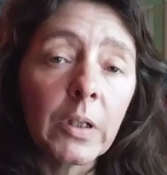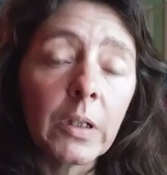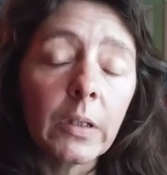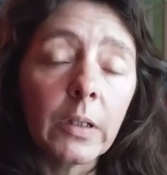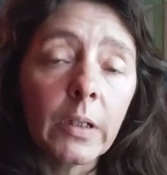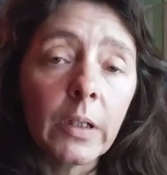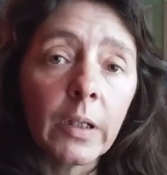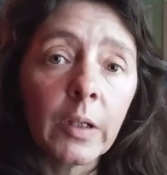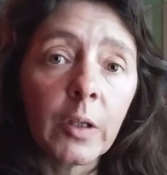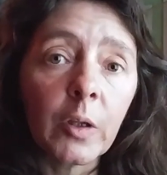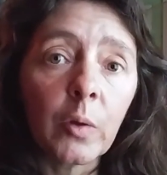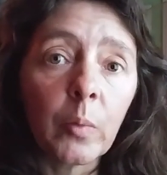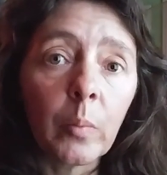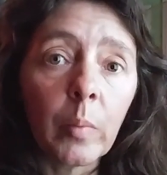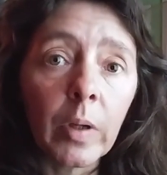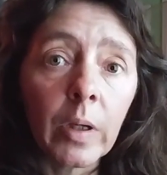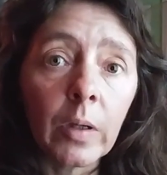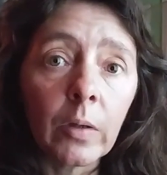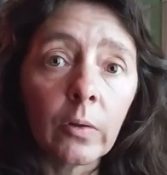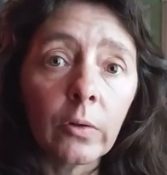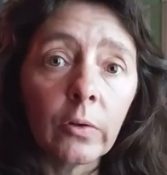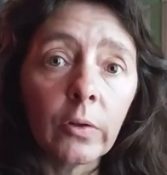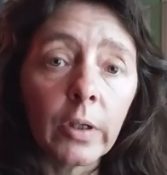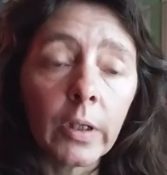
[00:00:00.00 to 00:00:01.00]

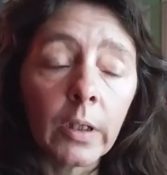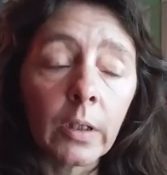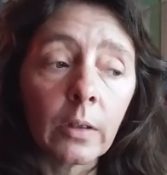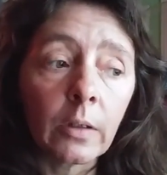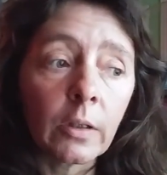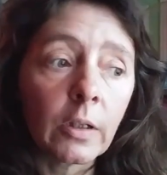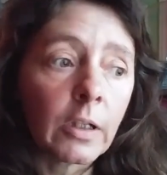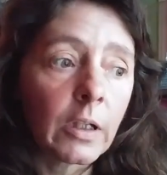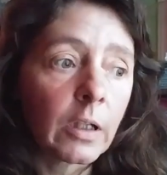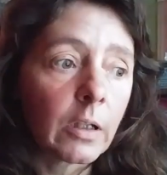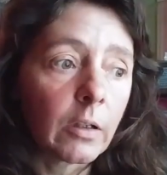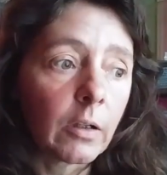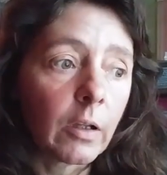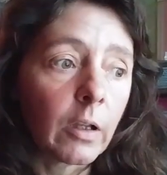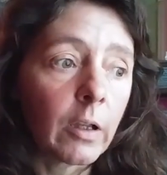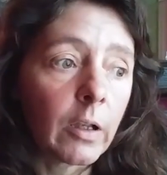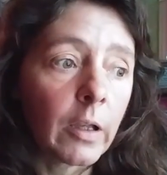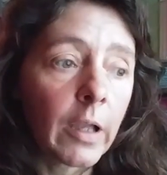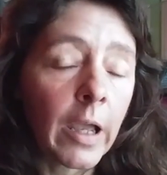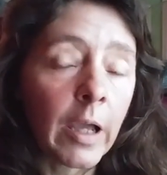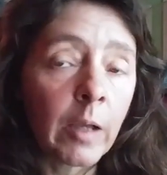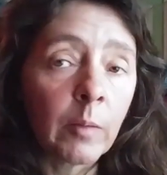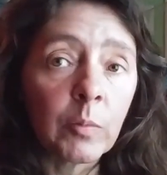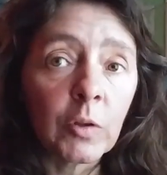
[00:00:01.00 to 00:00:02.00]
incubator is
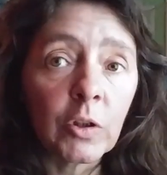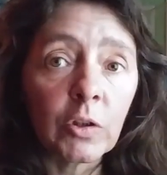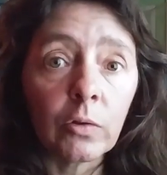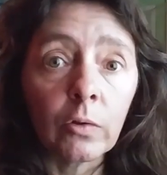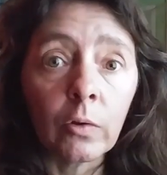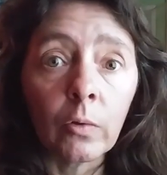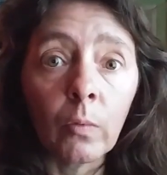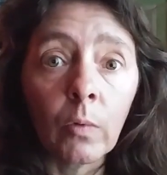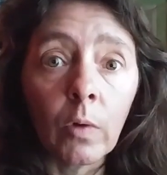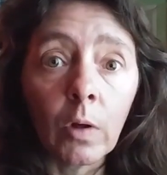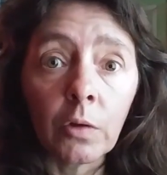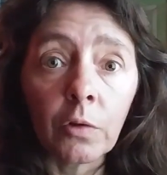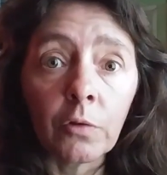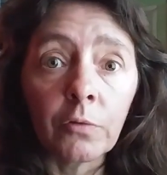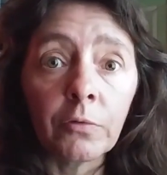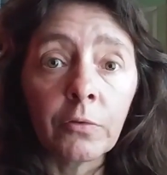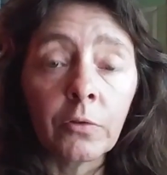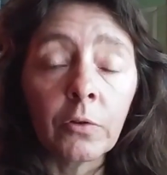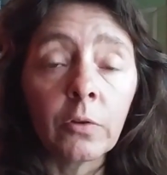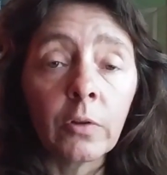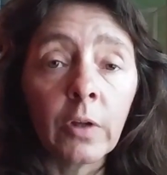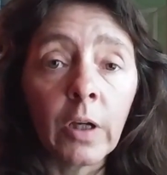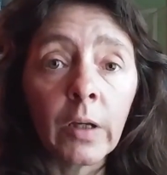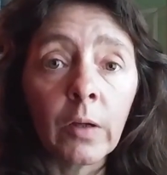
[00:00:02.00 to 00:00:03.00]
absolutely
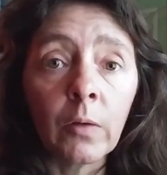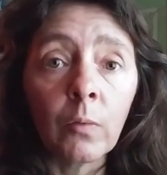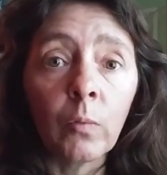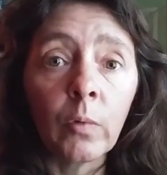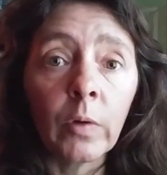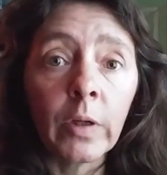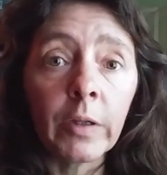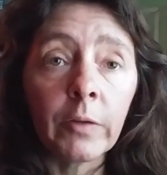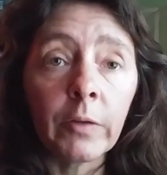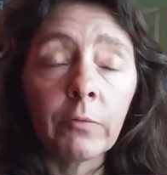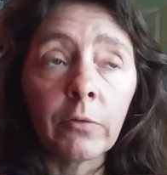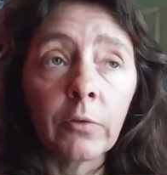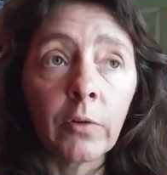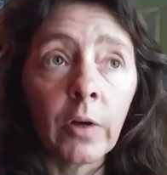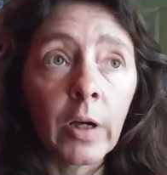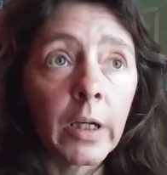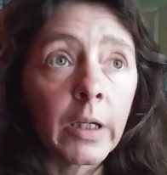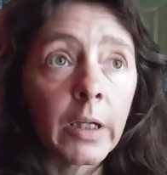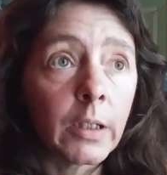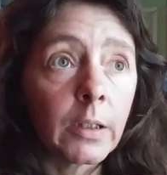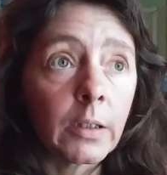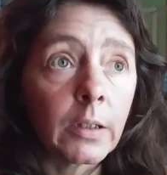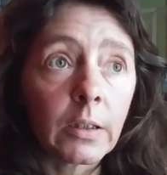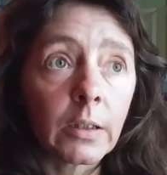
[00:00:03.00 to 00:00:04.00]
wonderful and we've
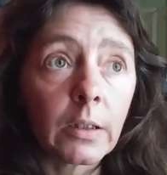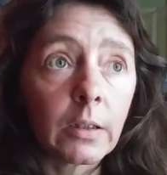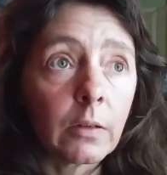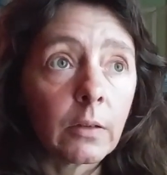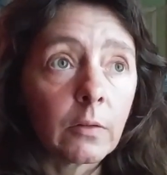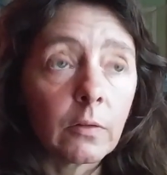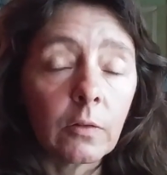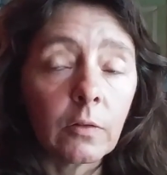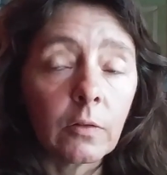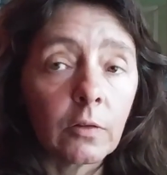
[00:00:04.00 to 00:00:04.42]
raised